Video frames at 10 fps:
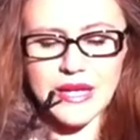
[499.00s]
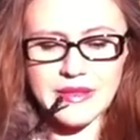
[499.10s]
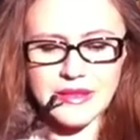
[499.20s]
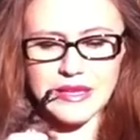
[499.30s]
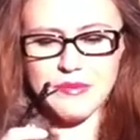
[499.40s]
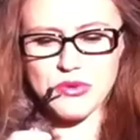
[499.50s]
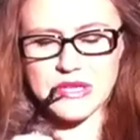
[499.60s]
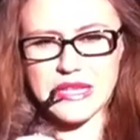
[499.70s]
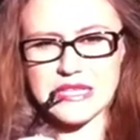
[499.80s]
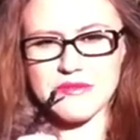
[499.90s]
In Libra,
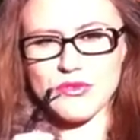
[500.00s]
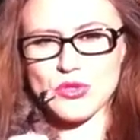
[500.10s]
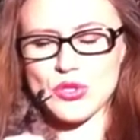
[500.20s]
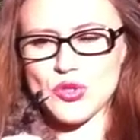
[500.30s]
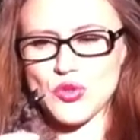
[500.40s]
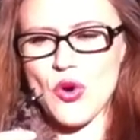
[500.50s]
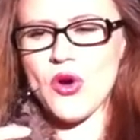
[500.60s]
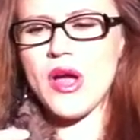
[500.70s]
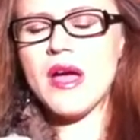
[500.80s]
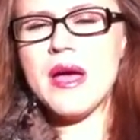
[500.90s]
it doesn't feel so
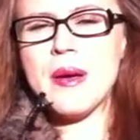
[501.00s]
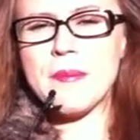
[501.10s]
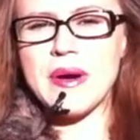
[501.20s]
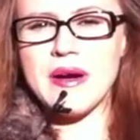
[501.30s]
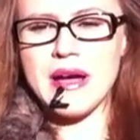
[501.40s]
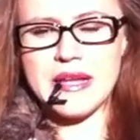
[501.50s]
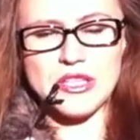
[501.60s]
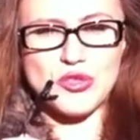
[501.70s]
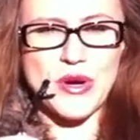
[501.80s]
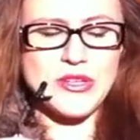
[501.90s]
strong, but and
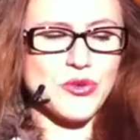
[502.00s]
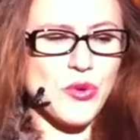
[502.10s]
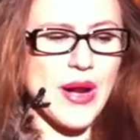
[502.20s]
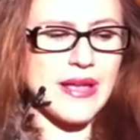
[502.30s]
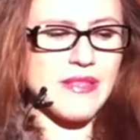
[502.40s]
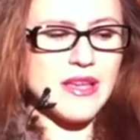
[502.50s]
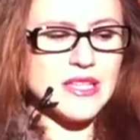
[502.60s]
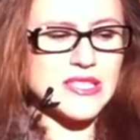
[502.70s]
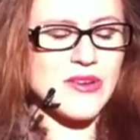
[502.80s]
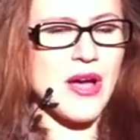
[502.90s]
it's retrograde.
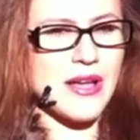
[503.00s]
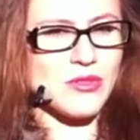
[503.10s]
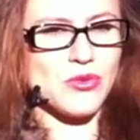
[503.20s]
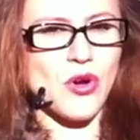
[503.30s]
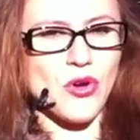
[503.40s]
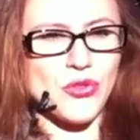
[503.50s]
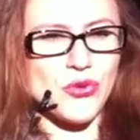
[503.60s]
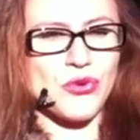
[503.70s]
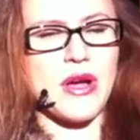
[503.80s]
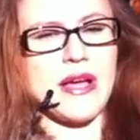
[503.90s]
So I had to go
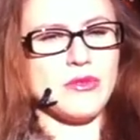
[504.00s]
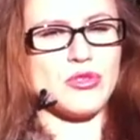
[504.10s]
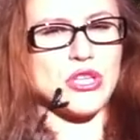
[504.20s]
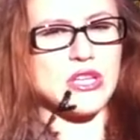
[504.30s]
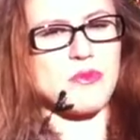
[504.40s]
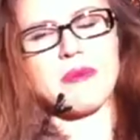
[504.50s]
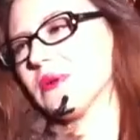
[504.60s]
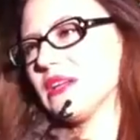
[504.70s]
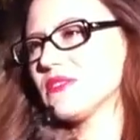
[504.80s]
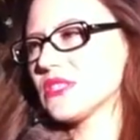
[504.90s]
through, I had to change my
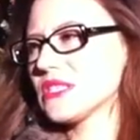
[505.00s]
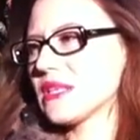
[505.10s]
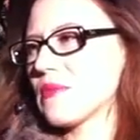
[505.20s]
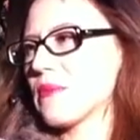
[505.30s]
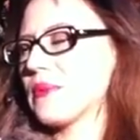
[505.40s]
belief system